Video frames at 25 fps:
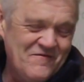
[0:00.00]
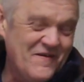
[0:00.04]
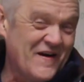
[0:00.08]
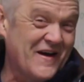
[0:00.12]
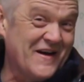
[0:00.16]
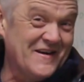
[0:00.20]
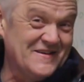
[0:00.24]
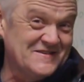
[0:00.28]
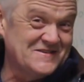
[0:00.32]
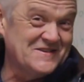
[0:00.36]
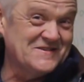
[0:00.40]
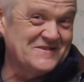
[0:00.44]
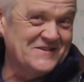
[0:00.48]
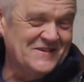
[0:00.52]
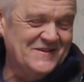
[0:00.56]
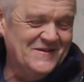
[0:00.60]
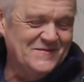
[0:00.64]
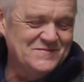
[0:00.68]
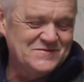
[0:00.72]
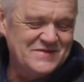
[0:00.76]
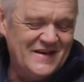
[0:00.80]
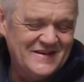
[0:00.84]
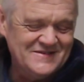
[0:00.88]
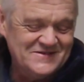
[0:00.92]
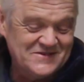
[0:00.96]
I figure this is going
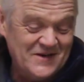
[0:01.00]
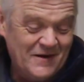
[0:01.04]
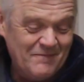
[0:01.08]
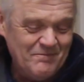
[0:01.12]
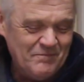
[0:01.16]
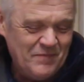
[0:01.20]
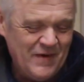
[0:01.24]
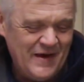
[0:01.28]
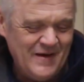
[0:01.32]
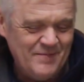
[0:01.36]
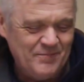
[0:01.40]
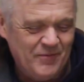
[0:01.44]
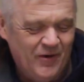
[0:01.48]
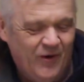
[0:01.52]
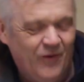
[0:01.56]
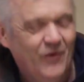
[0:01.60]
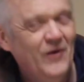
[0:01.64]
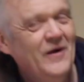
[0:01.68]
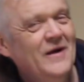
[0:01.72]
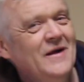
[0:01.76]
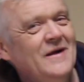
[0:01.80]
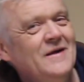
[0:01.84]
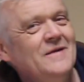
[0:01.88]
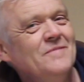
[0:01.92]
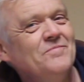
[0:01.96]
to upset some
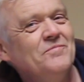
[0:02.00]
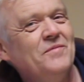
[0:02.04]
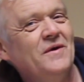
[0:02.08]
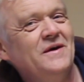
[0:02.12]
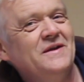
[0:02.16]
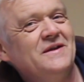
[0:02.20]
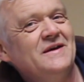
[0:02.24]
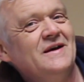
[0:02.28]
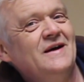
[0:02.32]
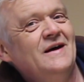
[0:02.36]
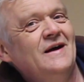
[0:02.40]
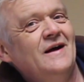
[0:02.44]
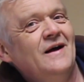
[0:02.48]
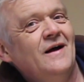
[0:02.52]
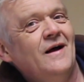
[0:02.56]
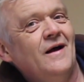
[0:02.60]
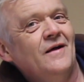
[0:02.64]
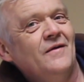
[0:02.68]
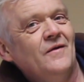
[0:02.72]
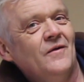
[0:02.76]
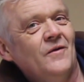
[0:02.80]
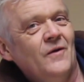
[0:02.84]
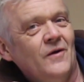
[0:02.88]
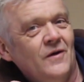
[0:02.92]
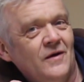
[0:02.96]
people, but
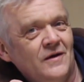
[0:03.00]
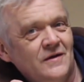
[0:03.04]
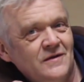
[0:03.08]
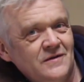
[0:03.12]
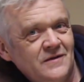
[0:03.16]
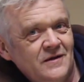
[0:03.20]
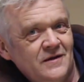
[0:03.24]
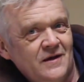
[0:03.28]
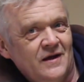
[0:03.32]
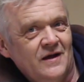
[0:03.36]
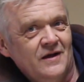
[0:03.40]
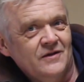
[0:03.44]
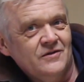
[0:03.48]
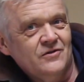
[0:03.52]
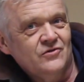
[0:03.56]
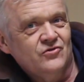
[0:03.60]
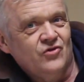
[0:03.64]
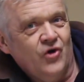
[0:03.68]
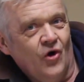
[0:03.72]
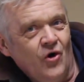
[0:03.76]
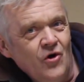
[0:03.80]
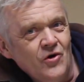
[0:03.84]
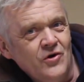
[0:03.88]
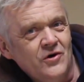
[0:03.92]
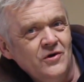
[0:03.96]

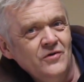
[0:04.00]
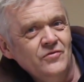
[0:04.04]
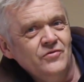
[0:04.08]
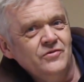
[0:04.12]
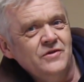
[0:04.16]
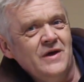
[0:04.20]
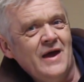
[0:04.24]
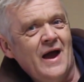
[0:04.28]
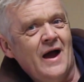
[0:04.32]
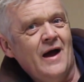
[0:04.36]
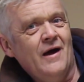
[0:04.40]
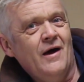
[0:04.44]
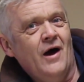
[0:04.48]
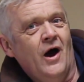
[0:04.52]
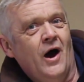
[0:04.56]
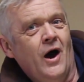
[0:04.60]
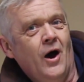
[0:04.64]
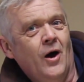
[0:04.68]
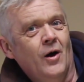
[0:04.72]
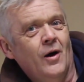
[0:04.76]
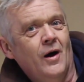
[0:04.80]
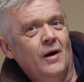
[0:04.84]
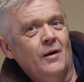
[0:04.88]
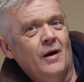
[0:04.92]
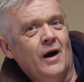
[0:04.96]
torque at the
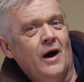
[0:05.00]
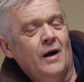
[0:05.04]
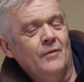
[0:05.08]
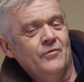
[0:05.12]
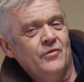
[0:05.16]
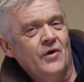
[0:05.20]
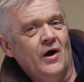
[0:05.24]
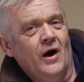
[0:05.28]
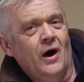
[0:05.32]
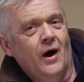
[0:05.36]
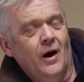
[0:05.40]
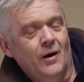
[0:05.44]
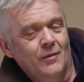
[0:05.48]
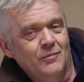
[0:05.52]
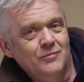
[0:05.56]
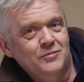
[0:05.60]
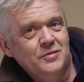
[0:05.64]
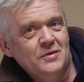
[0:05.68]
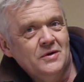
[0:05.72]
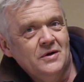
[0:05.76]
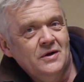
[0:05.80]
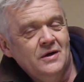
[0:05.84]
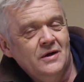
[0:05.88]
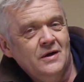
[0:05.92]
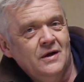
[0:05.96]
hub, at the hub.
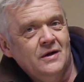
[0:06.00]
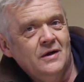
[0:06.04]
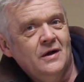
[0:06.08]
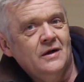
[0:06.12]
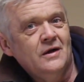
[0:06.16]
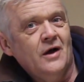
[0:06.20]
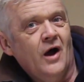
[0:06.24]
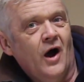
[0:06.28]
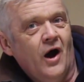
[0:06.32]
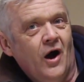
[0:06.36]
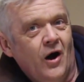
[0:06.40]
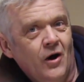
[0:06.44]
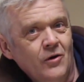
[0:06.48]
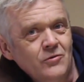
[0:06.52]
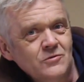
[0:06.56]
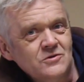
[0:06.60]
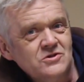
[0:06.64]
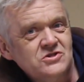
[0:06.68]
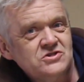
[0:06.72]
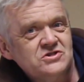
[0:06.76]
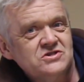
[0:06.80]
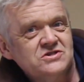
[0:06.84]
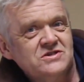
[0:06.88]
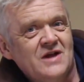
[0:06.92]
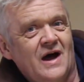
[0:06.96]

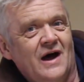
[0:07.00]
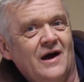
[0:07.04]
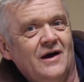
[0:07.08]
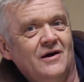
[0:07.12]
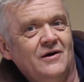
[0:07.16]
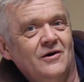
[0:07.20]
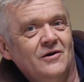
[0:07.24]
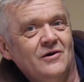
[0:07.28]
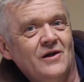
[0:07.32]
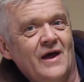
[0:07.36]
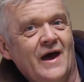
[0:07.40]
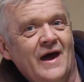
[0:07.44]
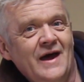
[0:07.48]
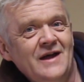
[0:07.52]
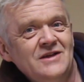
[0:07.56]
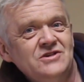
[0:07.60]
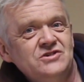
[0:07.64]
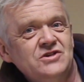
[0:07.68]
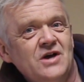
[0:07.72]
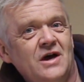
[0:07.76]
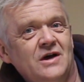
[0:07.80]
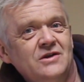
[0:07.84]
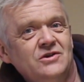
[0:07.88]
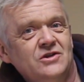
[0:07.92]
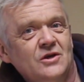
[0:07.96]
Old style
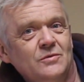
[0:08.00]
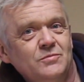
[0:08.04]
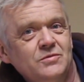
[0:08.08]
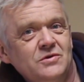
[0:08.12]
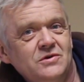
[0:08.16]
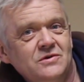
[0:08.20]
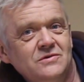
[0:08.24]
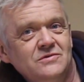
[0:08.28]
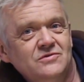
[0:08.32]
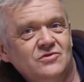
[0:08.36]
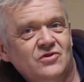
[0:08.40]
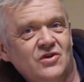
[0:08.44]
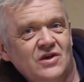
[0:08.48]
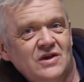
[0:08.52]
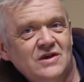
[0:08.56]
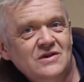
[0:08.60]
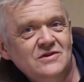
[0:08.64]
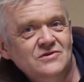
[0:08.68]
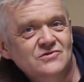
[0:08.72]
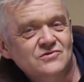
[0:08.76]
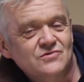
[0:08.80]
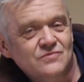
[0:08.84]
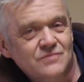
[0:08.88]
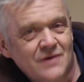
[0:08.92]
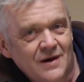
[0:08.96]

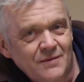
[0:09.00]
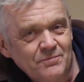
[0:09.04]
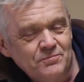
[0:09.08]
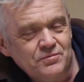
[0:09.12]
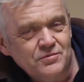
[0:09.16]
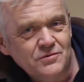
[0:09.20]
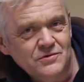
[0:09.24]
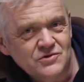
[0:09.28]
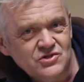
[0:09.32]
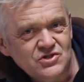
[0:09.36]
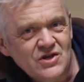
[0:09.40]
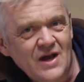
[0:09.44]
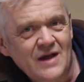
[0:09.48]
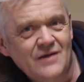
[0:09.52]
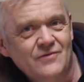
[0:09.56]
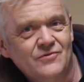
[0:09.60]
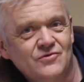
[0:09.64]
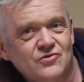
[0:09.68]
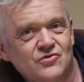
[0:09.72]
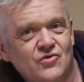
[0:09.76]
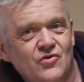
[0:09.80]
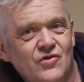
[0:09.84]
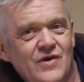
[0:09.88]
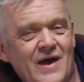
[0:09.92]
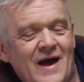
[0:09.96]
HAWTs
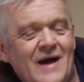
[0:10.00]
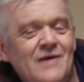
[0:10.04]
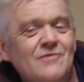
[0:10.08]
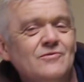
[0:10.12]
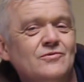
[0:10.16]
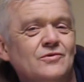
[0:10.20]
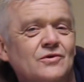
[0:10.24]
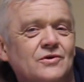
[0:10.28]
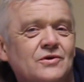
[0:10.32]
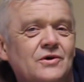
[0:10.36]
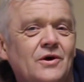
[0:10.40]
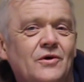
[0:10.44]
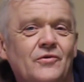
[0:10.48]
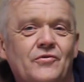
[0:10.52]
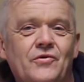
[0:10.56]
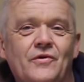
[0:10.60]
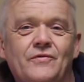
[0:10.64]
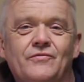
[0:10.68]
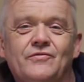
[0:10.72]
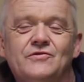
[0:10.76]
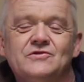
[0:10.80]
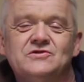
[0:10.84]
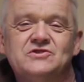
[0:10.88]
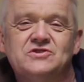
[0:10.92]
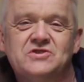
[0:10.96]
represent the outgrowth
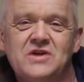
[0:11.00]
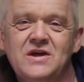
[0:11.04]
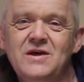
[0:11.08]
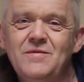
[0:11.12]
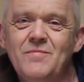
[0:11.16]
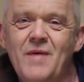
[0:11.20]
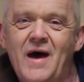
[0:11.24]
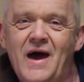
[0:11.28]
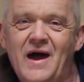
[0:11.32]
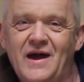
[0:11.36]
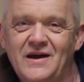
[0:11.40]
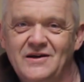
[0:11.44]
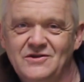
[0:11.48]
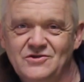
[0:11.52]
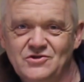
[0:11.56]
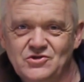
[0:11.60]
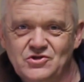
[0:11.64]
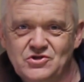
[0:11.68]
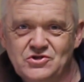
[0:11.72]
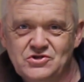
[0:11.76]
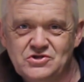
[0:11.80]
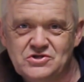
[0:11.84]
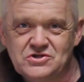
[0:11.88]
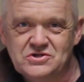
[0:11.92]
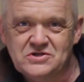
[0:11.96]
of the steam
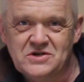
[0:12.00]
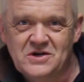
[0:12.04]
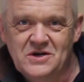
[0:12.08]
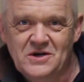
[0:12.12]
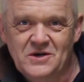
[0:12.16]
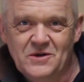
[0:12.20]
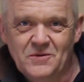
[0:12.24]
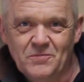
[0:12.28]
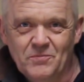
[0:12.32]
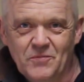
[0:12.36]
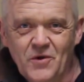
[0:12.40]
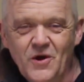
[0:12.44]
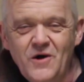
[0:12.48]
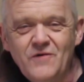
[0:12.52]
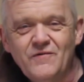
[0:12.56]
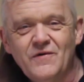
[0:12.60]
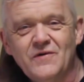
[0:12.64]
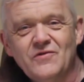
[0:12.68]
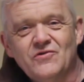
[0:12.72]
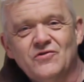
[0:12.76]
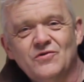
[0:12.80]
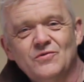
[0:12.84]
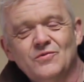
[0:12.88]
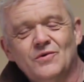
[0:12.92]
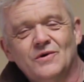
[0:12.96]
age.
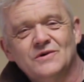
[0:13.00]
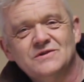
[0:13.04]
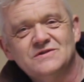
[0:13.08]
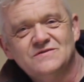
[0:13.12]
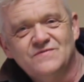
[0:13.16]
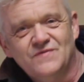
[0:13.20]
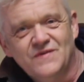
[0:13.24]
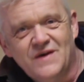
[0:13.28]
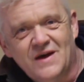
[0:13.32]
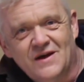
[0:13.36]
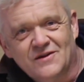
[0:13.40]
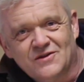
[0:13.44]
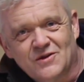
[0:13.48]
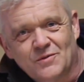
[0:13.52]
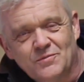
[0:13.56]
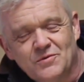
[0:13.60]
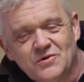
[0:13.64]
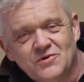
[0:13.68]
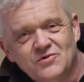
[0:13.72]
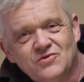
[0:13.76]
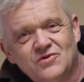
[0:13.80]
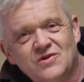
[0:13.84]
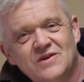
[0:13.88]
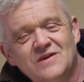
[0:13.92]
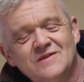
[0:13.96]
Moving towards
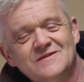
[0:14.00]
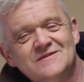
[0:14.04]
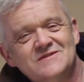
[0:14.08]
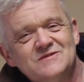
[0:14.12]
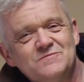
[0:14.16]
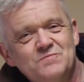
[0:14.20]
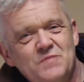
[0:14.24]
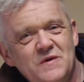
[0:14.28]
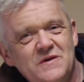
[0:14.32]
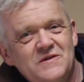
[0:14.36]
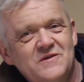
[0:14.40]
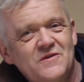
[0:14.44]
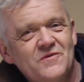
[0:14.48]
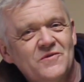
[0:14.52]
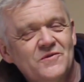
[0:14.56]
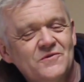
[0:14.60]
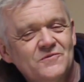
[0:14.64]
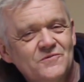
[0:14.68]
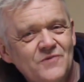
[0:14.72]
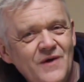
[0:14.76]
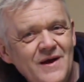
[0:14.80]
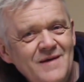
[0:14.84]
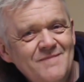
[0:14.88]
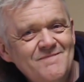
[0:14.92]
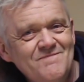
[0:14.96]
VAWT and speed at
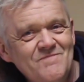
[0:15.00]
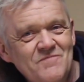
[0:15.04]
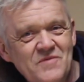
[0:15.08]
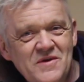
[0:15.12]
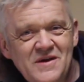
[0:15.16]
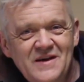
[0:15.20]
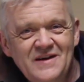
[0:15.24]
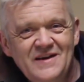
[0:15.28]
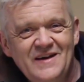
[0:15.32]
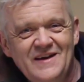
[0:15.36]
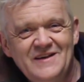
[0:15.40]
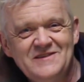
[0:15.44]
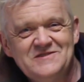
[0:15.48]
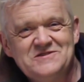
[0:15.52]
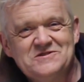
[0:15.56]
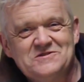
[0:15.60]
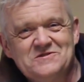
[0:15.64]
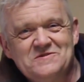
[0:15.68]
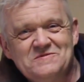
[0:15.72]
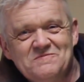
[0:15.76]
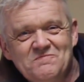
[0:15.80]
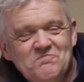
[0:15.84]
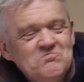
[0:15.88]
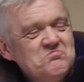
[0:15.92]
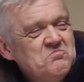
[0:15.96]
the rim
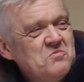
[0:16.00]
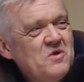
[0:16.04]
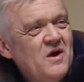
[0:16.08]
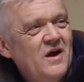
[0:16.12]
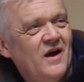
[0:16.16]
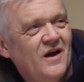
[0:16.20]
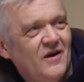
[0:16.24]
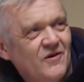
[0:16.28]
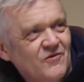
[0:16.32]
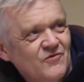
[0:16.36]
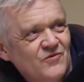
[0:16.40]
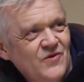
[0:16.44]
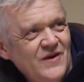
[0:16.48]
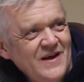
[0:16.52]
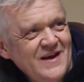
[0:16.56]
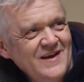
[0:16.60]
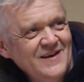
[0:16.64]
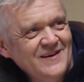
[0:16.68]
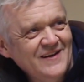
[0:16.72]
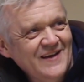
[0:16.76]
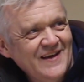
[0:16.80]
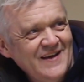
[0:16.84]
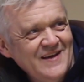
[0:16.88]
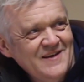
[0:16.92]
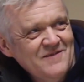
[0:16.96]
is
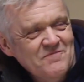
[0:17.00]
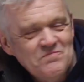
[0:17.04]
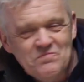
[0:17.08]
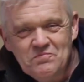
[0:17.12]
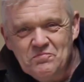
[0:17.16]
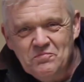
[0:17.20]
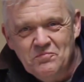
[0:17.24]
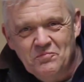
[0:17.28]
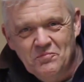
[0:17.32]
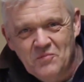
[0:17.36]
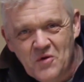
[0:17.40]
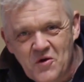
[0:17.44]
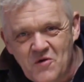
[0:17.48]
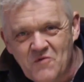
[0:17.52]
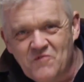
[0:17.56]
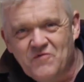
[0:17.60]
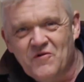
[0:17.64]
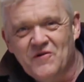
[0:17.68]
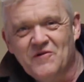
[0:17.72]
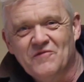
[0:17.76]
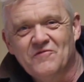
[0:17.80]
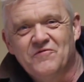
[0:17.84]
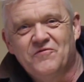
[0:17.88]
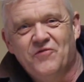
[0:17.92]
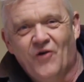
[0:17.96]
really
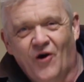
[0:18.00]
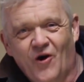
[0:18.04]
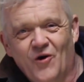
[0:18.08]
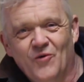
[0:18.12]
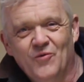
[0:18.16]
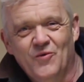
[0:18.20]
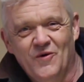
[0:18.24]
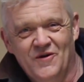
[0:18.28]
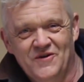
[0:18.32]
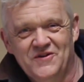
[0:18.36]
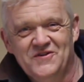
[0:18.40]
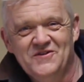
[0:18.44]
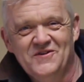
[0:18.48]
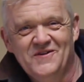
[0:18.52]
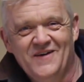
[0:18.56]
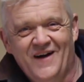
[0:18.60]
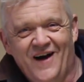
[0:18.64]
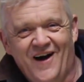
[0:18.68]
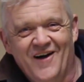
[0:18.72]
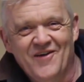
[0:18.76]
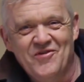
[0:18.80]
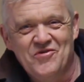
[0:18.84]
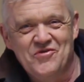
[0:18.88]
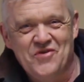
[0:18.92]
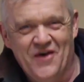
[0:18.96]
moving forward,
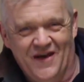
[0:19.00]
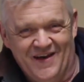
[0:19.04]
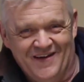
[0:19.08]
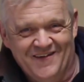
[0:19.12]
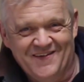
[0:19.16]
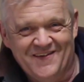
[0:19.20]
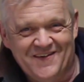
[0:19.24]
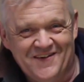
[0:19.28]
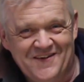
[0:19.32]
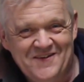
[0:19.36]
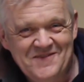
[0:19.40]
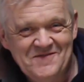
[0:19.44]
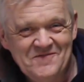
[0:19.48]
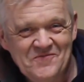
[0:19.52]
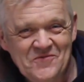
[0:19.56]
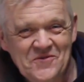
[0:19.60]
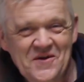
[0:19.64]
I think.